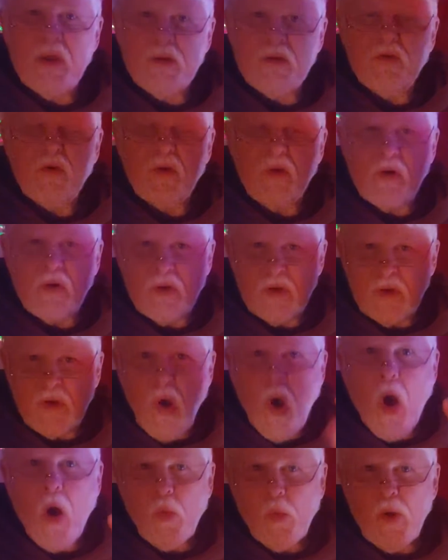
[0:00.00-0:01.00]
into
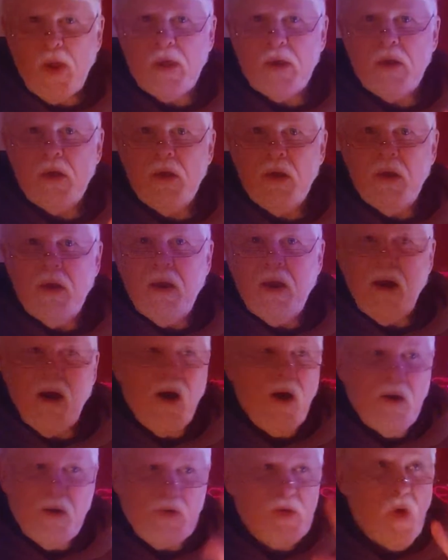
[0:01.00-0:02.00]
Yahweh,
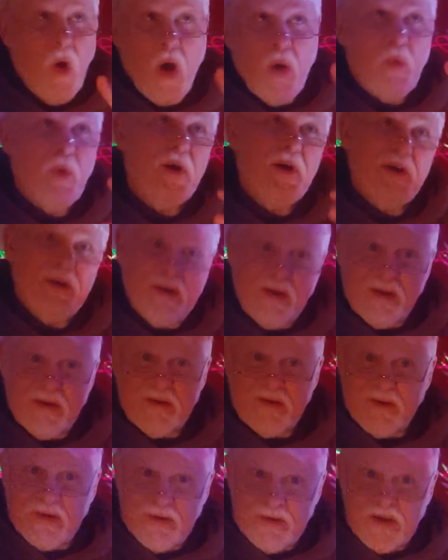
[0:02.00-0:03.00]
uh, Yahweh
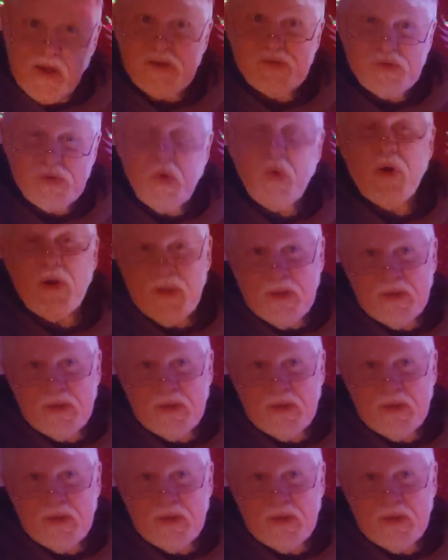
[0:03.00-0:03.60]
and Yeshua